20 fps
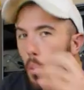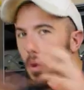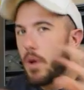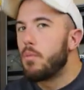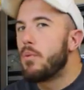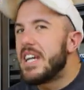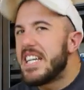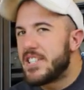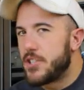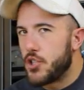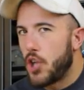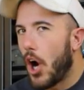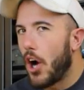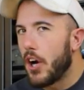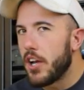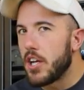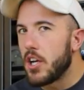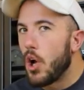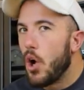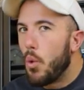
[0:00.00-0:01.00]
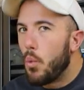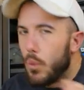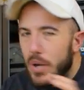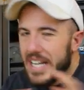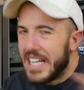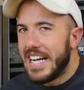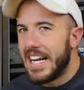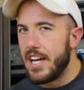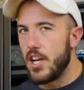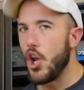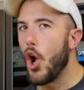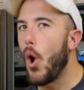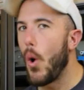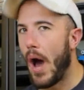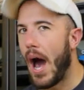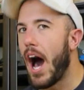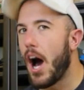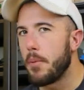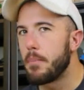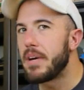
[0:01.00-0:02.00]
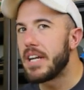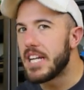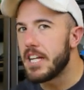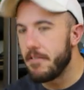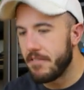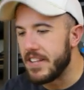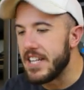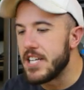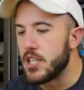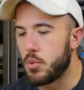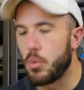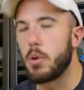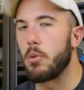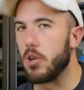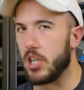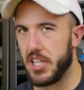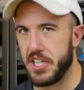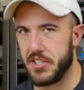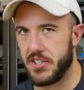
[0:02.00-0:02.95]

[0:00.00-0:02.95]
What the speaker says: When we started, we didn't know how many of these we were going to